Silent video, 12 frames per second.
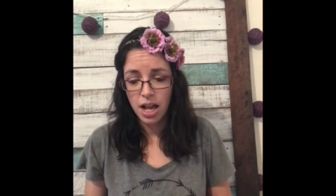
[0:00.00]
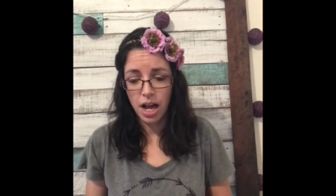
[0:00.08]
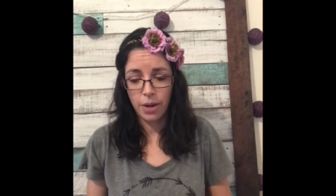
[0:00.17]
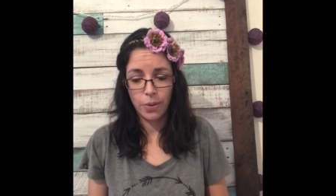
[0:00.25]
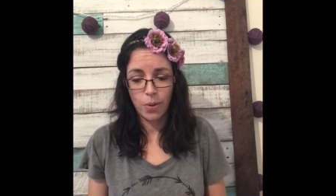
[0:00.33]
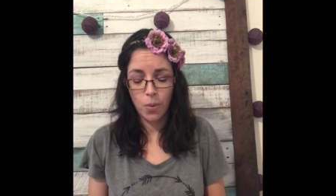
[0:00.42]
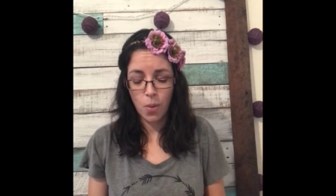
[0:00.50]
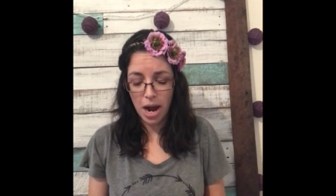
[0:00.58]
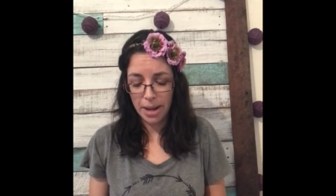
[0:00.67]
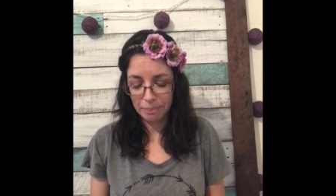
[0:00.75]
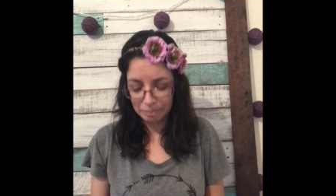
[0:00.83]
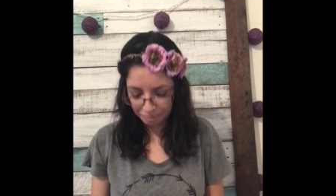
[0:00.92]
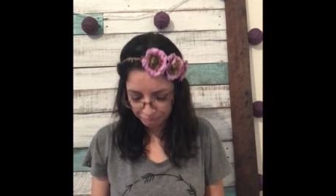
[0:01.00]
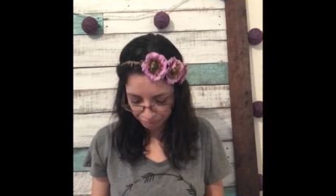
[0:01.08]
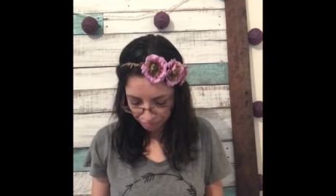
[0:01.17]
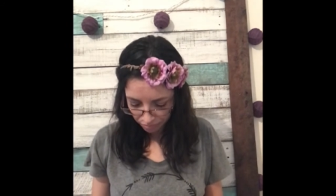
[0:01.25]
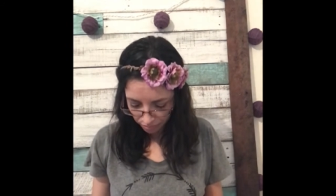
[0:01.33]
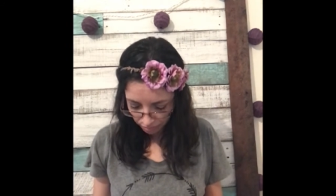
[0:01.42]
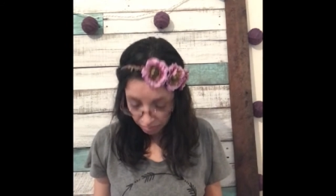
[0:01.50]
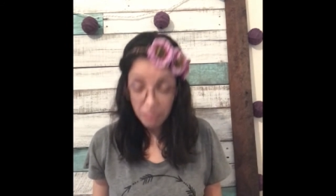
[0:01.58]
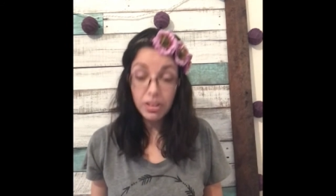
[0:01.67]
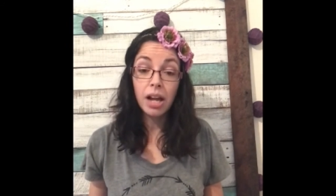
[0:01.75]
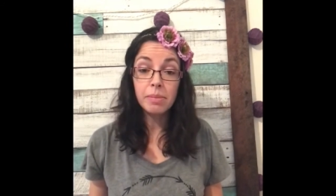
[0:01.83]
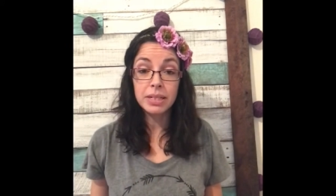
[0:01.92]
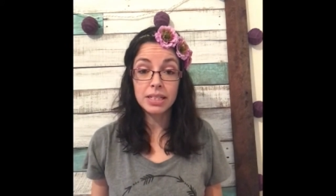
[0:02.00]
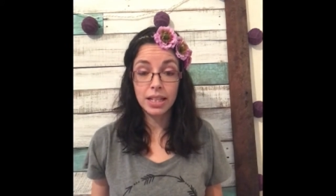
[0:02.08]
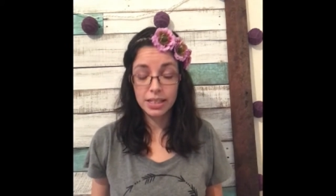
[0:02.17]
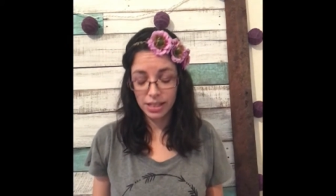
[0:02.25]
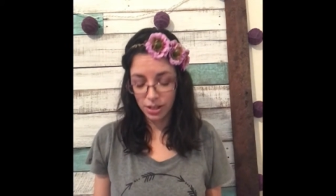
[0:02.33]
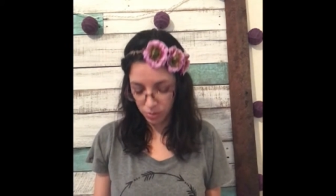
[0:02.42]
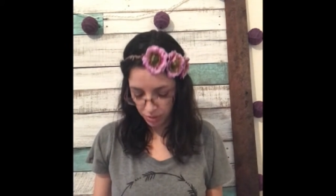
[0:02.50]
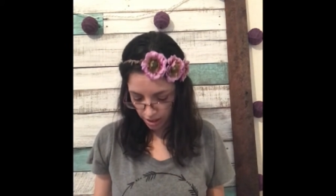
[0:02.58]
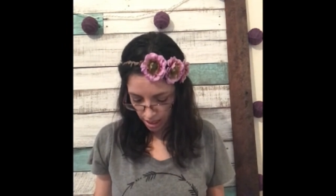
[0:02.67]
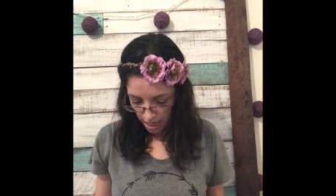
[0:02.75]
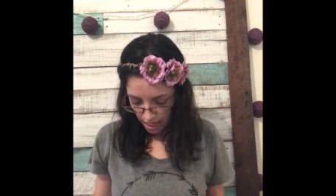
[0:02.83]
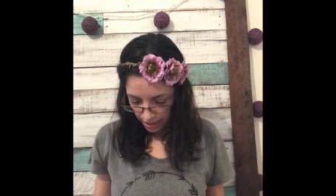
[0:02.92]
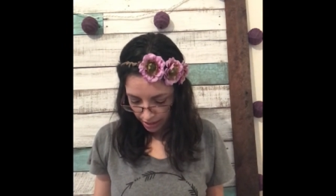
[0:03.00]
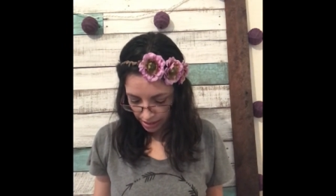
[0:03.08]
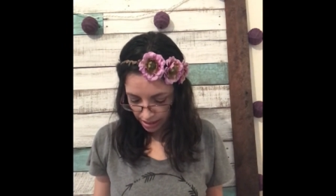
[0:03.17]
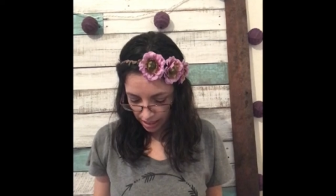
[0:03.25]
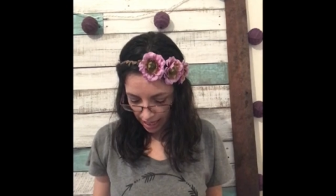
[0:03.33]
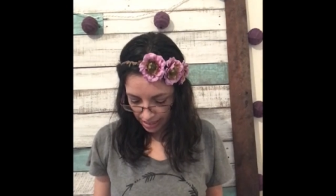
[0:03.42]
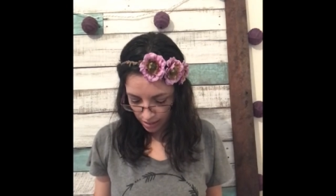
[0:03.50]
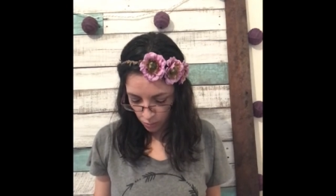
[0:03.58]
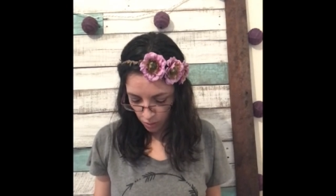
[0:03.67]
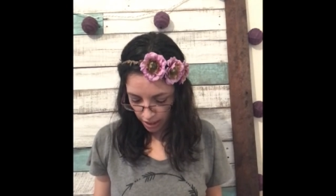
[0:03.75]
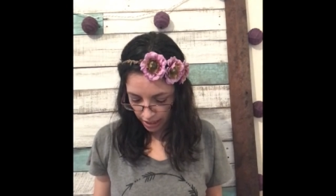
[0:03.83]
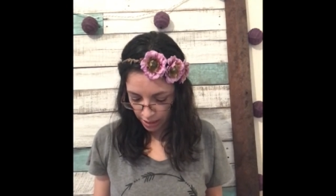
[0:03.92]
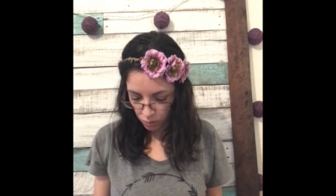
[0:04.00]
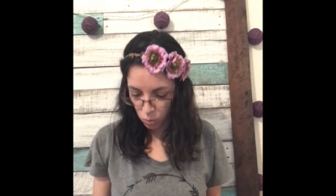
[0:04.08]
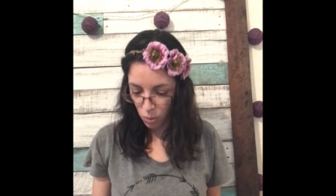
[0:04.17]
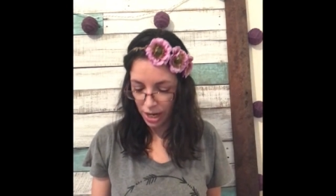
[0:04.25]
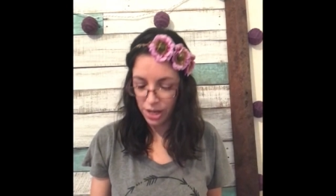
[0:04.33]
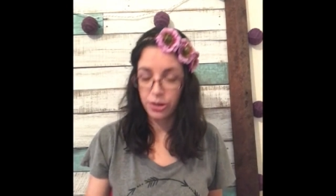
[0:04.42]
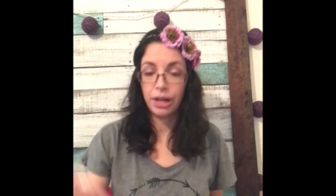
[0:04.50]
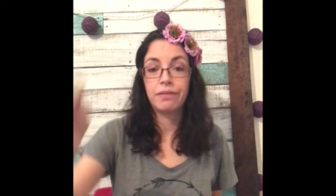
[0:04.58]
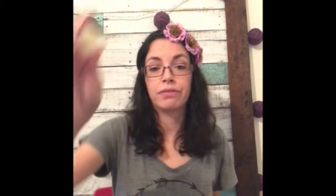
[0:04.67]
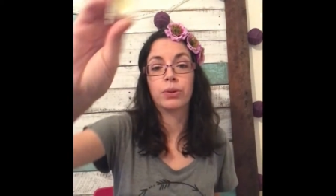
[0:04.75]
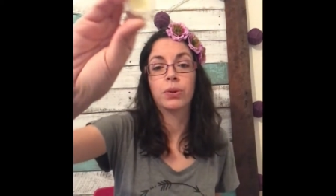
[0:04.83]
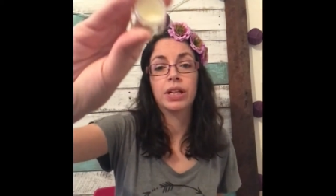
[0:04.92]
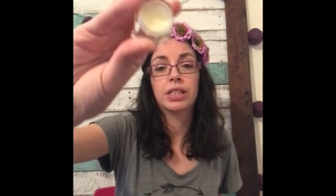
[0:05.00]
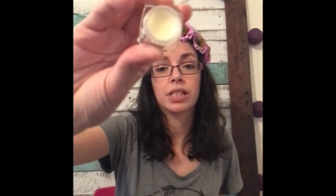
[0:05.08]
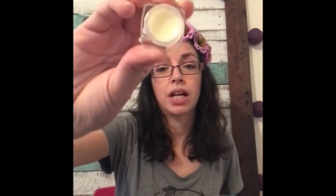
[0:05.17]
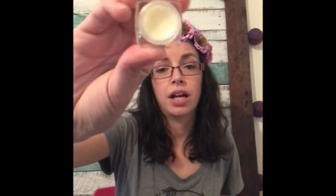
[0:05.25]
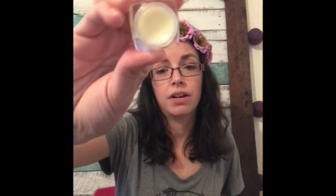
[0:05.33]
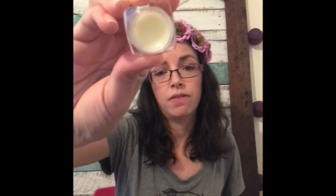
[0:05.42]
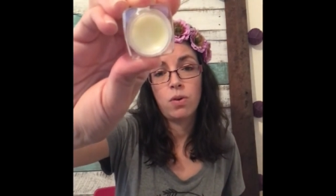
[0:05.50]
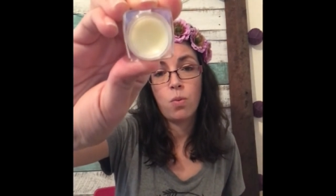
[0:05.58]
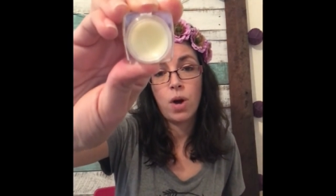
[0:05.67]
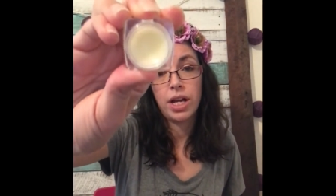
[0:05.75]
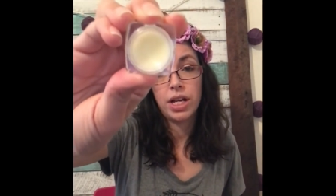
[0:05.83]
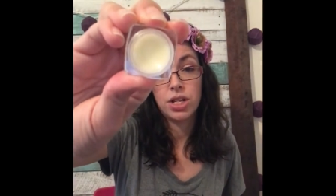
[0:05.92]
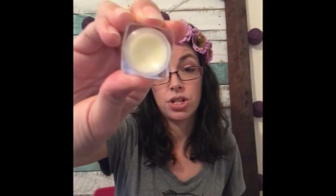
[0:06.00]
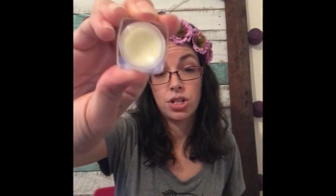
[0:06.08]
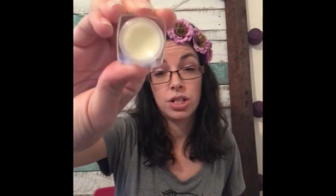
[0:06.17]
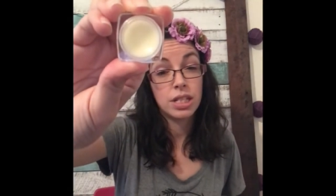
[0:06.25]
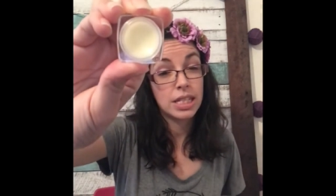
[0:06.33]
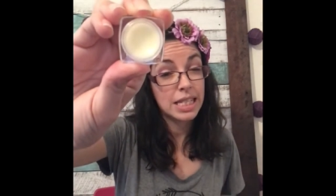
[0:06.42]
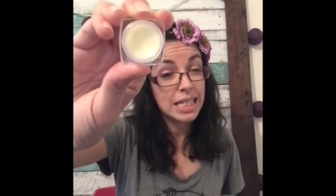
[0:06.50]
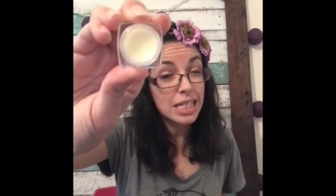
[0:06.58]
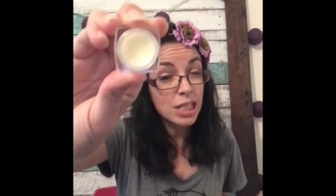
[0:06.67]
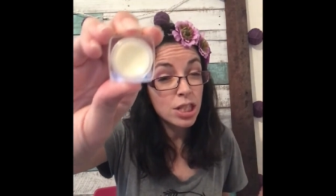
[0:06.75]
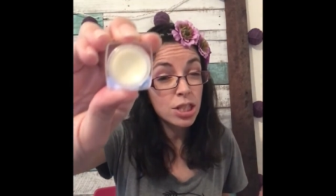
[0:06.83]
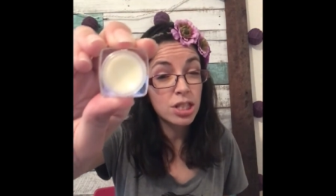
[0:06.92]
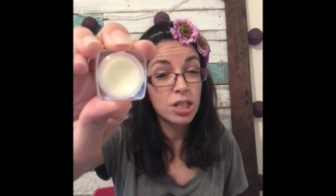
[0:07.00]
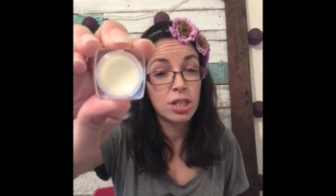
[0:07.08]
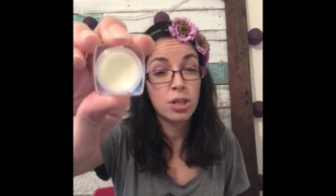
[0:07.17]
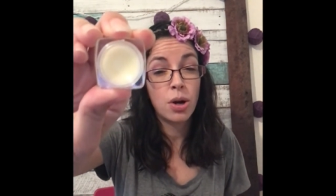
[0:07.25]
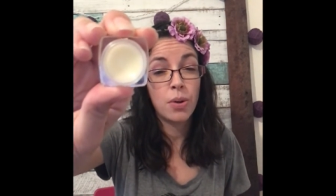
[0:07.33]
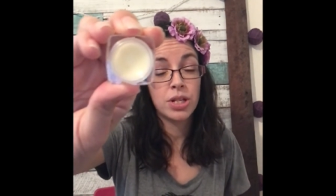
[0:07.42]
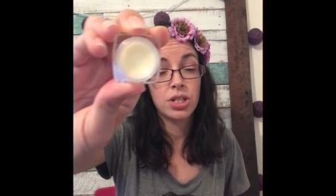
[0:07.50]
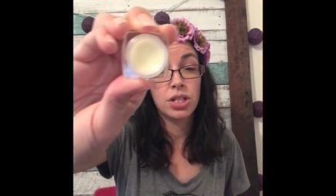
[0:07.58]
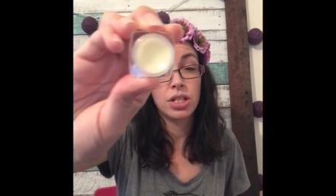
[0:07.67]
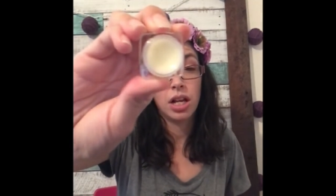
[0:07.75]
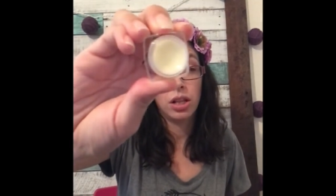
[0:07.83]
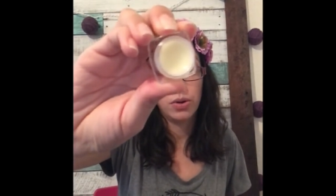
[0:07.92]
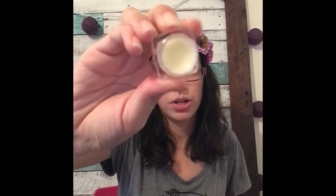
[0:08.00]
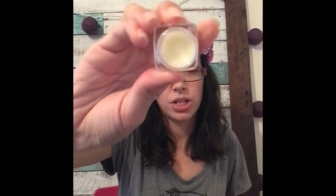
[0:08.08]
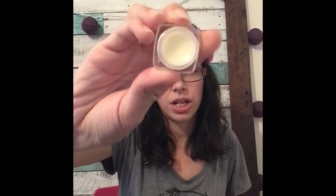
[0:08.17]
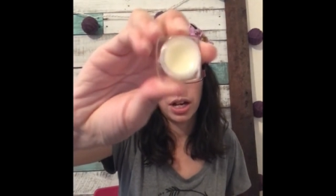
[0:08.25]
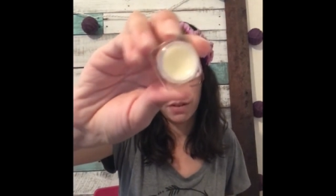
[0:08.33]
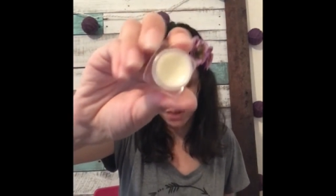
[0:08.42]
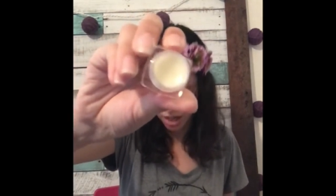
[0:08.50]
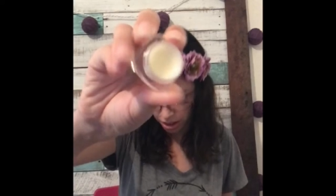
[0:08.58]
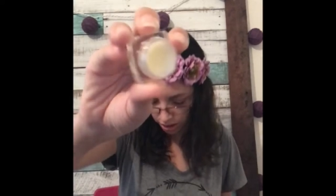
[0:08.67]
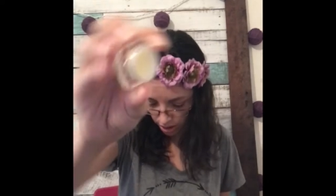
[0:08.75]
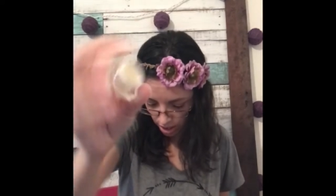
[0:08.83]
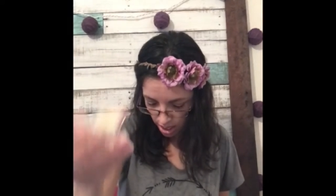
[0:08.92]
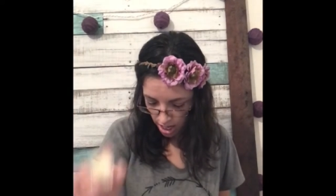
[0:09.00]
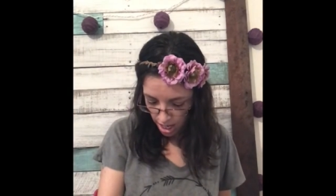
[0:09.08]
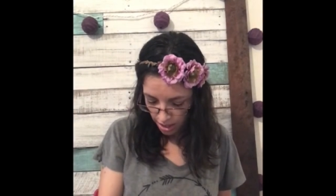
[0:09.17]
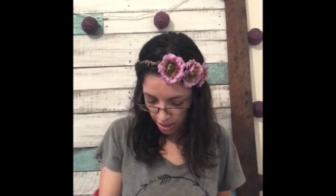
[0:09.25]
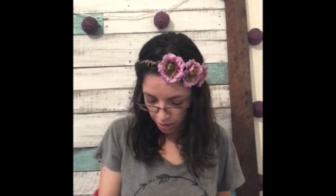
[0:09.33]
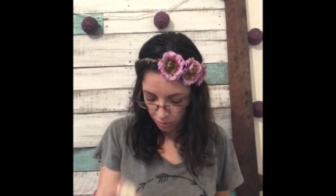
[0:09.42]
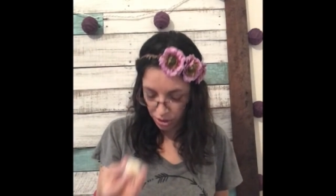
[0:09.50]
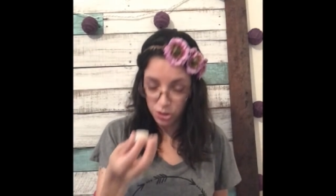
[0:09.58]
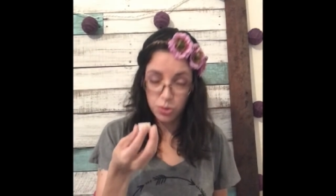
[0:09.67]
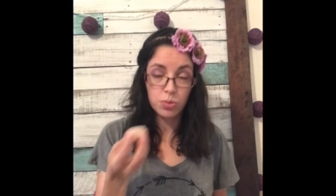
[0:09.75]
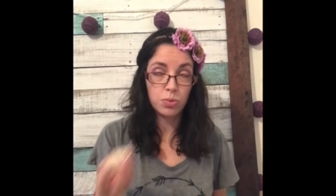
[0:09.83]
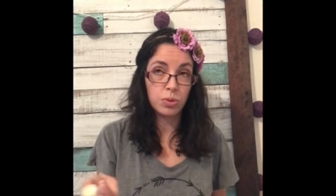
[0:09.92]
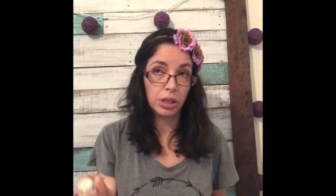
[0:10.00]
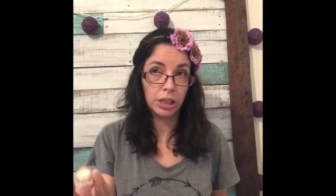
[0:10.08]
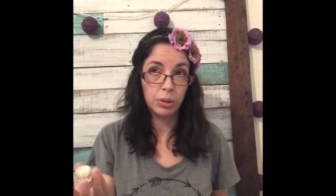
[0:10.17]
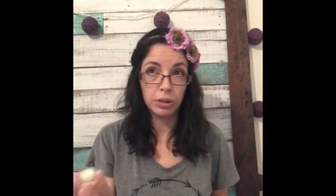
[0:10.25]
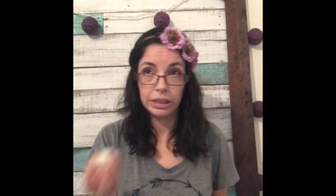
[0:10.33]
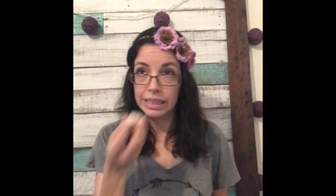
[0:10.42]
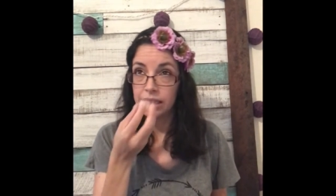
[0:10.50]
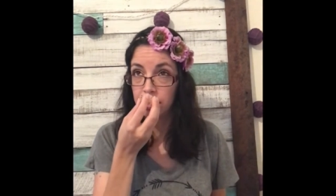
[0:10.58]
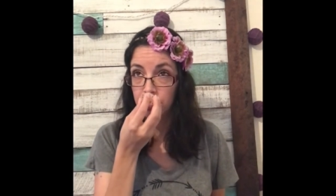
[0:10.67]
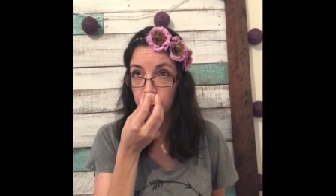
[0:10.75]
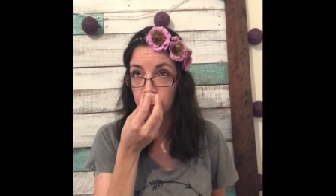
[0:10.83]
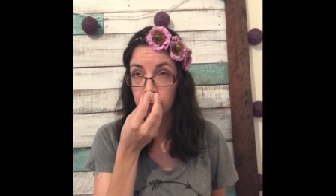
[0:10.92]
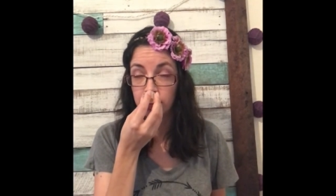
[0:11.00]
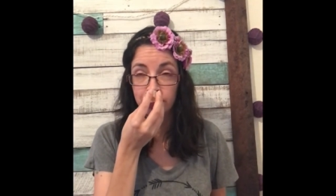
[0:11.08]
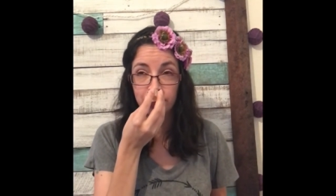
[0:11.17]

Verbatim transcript: I don't know why. I must like sandalwood. This last one is White Grapefruit, and it's kind of a whitish, throwing to yellowish kind of color. This one is really, really citrus.